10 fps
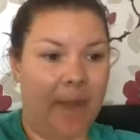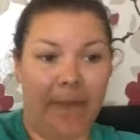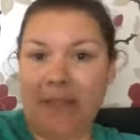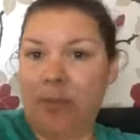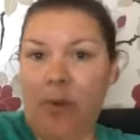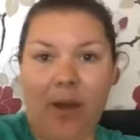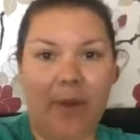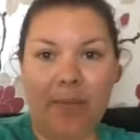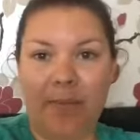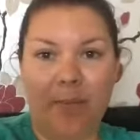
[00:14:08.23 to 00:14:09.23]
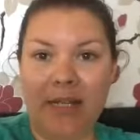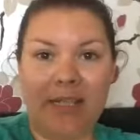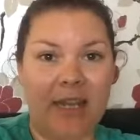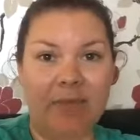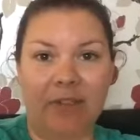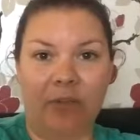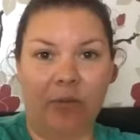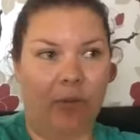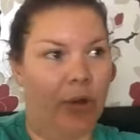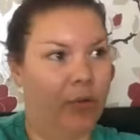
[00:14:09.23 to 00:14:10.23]
And that's why my team didn't
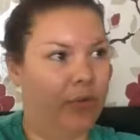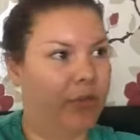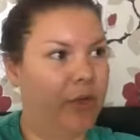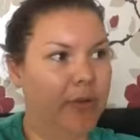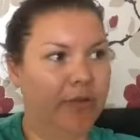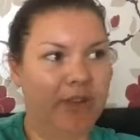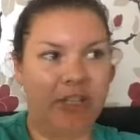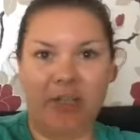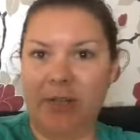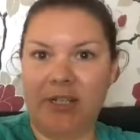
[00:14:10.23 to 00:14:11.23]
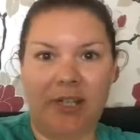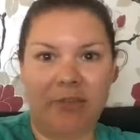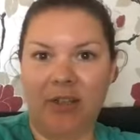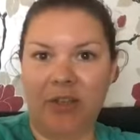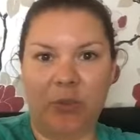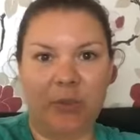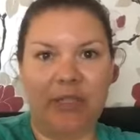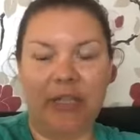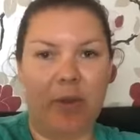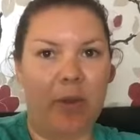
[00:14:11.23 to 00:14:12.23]
grow, and eventually my team started
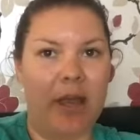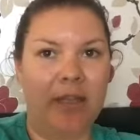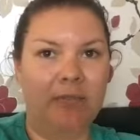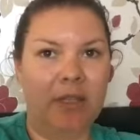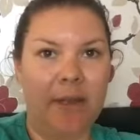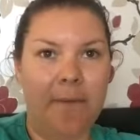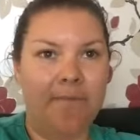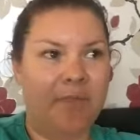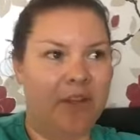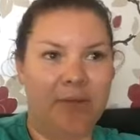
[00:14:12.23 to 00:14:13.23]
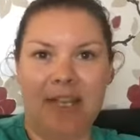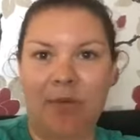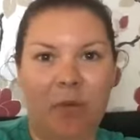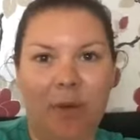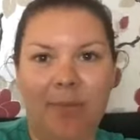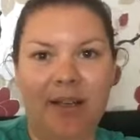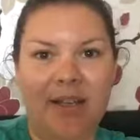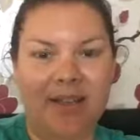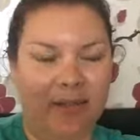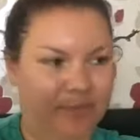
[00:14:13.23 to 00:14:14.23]
dwindling away, and I was left with one
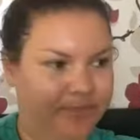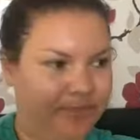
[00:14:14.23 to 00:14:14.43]
person